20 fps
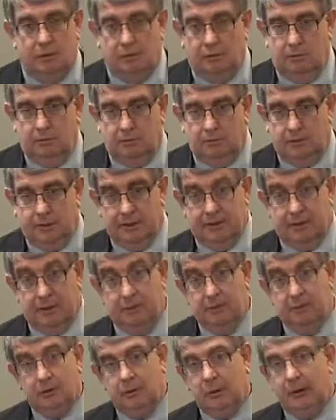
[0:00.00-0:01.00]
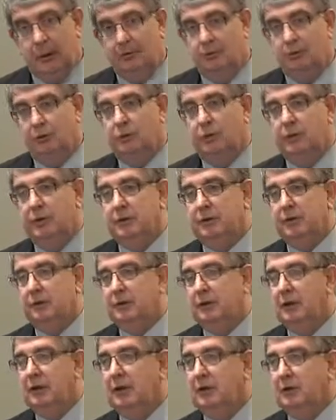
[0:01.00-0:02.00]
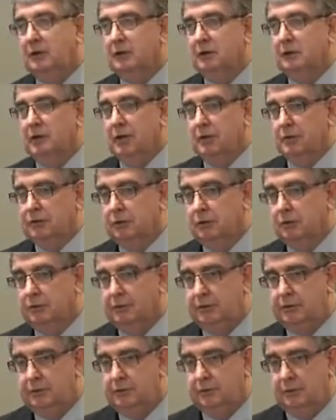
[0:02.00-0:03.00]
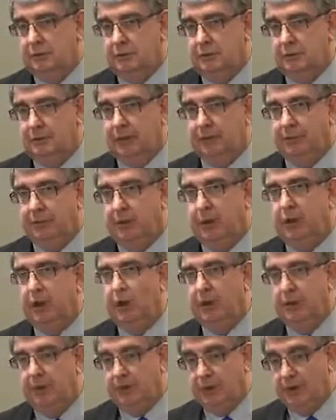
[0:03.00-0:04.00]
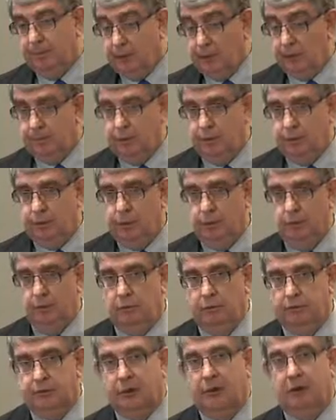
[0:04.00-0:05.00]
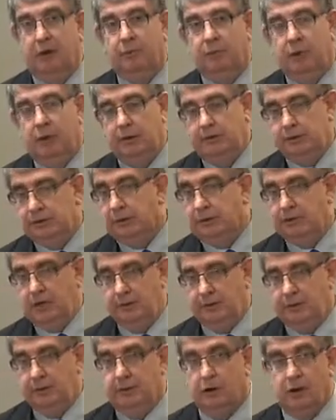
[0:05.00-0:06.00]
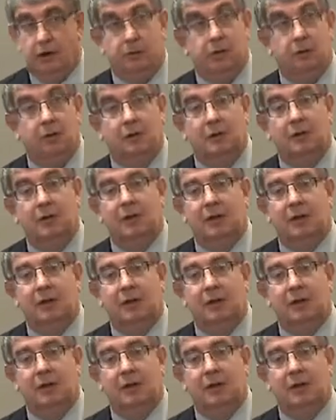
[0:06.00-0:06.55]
And then even when you get a service up and going, there might be a period of time where it's not going to be viable